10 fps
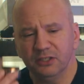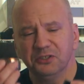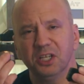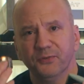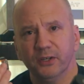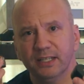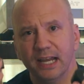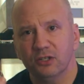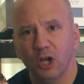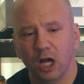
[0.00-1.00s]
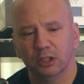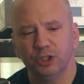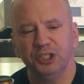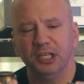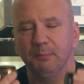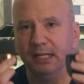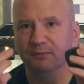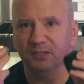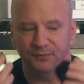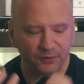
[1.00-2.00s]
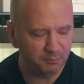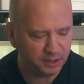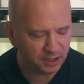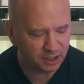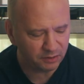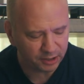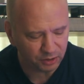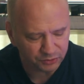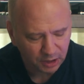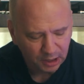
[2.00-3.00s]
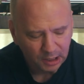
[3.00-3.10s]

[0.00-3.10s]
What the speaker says: are different technologies. They're made of different materials.